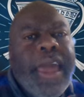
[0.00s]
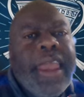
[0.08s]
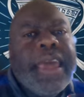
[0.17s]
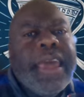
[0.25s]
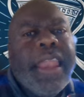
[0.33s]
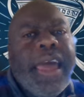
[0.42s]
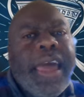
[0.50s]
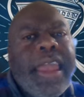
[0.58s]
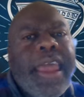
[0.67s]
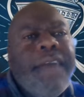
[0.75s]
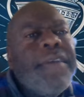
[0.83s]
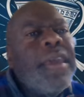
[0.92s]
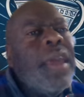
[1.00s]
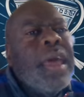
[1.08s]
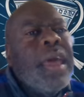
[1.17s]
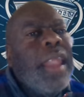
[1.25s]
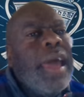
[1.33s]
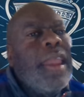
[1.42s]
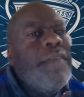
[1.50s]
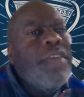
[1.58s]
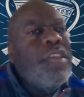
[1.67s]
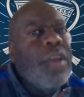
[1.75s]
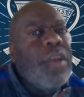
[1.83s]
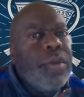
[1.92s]
at light heavy. Light
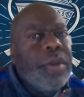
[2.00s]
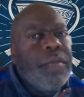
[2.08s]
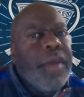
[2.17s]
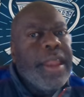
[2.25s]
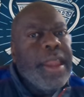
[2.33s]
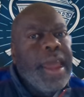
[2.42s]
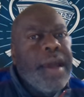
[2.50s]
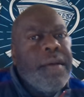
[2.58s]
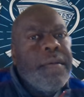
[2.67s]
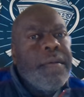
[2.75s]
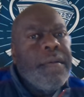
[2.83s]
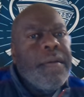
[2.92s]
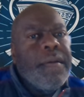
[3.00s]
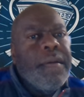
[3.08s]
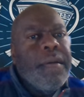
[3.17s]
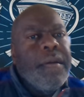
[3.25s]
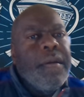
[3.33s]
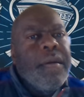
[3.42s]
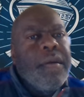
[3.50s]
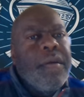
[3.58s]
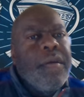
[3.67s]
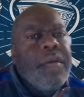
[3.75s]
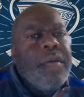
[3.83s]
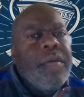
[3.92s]
heavy's loaded right now,
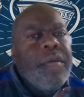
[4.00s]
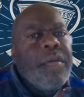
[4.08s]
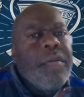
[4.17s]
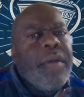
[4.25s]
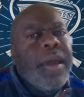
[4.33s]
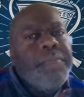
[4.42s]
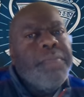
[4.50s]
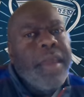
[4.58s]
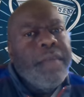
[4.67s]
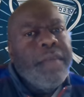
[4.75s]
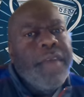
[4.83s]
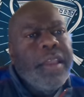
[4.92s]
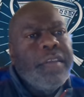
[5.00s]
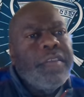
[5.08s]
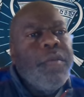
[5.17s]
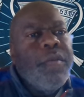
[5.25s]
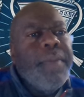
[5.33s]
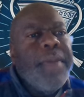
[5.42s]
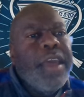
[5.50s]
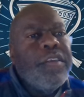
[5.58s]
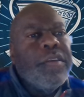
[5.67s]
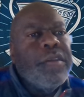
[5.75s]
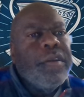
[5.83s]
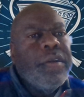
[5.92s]
right? Benavidez, who I mentioned
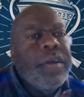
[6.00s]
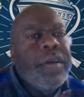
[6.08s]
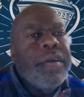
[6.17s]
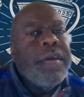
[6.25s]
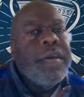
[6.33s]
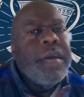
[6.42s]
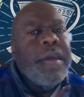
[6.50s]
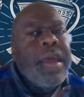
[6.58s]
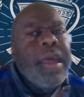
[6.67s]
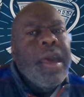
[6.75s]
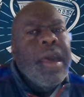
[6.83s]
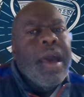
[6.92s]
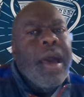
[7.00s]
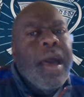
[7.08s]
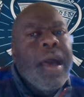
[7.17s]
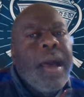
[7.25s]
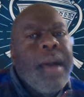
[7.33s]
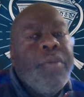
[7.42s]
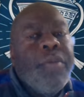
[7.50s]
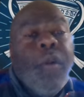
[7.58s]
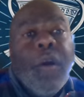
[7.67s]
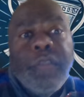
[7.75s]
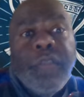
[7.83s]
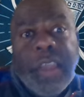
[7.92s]
earlier,
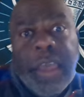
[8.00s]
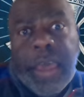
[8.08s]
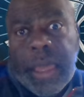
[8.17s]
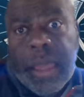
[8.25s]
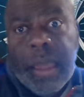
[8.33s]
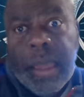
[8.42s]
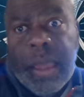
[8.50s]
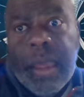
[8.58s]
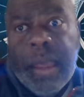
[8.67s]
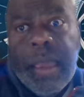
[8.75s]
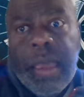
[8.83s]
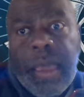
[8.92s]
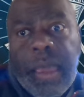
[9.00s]
Grovesdick, his